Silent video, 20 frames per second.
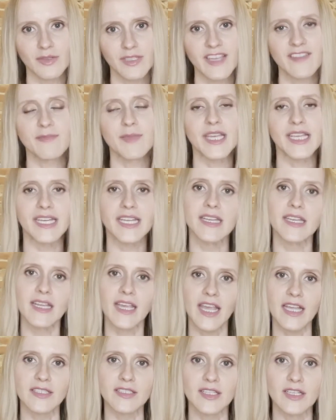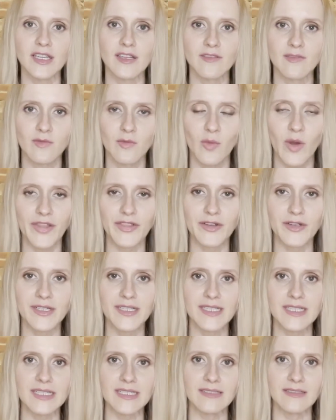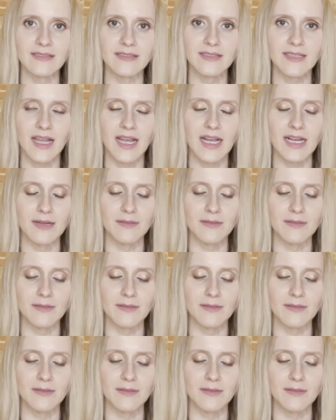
give me an indication of whether it is,